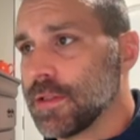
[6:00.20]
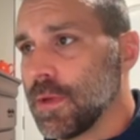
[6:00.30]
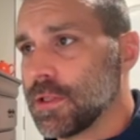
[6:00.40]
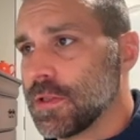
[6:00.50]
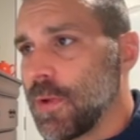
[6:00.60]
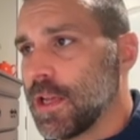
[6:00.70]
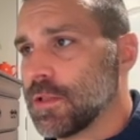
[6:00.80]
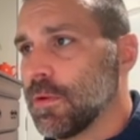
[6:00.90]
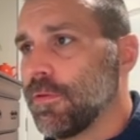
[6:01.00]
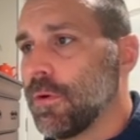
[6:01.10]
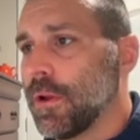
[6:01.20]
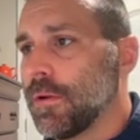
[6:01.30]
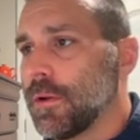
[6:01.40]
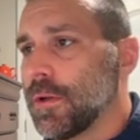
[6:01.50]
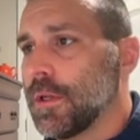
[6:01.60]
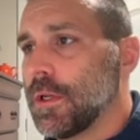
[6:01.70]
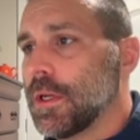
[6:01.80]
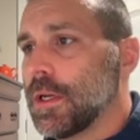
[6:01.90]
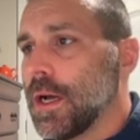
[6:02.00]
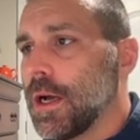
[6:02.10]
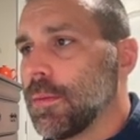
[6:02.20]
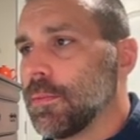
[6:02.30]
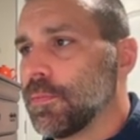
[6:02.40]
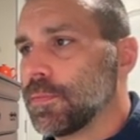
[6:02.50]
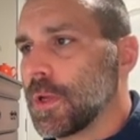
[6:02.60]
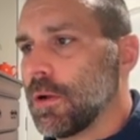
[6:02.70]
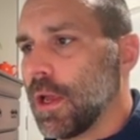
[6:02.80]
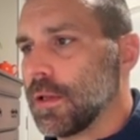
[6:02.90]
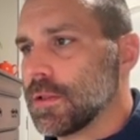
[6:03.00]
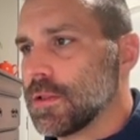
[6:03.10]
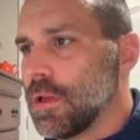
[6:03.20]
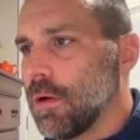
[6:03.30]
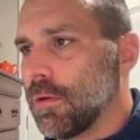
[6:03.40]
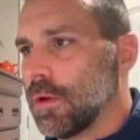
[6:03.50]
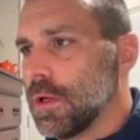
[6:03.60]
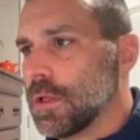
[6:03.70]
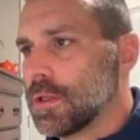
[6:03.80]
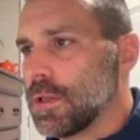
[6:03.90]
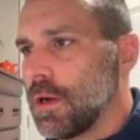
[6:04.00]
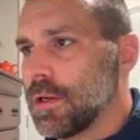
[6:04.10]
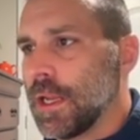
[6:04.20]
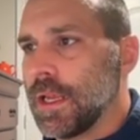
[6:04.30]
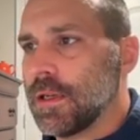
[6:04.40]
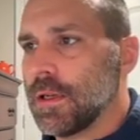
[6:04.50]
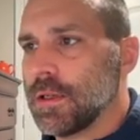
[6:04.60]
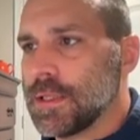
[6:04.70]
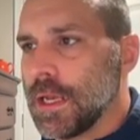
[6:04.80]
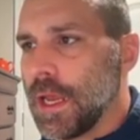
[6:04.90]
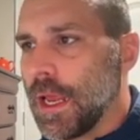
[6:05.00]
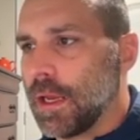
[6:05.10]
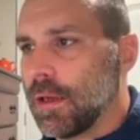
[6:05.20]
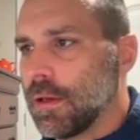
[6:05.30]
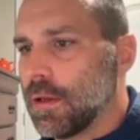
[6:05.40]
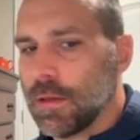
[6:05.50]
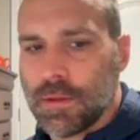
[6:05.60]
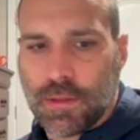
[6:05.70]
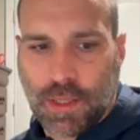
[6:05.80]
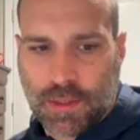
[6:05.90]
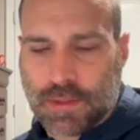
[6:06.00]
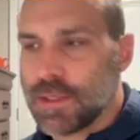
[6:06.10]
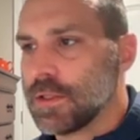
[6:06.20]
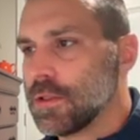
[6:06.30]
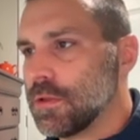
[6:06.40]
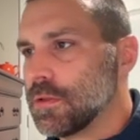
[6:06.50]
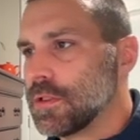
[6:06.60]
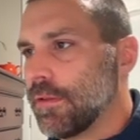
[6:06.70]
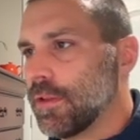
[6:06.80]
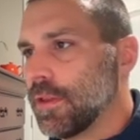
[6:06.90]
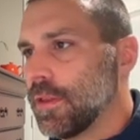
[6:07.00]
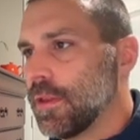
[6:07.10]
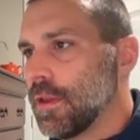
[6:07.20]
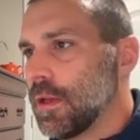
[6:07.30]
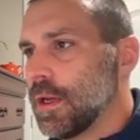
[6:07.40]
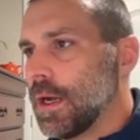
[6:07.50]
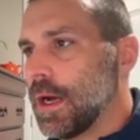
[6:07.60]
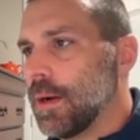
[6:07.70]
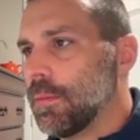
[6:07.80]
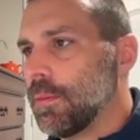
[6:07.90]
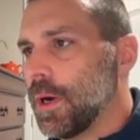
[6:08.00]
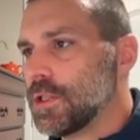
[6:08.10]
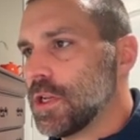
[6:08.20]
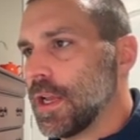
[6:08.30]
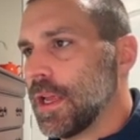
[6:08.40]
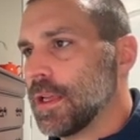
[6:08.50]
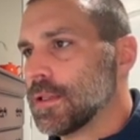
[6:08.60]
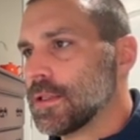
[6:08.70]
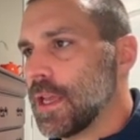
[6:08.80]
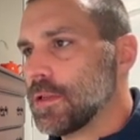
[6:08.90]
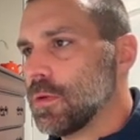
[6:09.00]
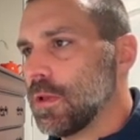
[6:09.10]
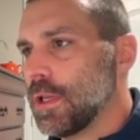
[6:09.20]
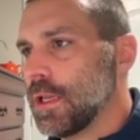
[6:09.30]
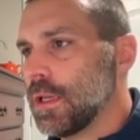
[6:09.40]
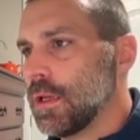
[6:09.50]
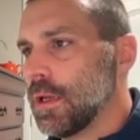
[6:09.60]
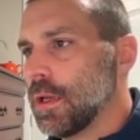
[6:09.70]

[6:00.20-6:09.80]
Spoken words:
as much as possible for you. Okay, so start date today. Yes, it's June 7th. Budget and scheduling,